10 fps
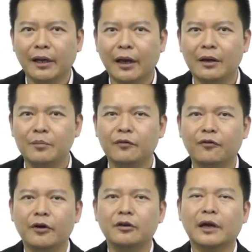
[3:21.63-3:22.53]
and
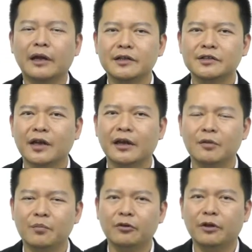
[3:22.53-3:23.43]
before you can design a
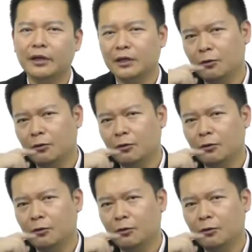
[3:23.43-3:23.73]
building,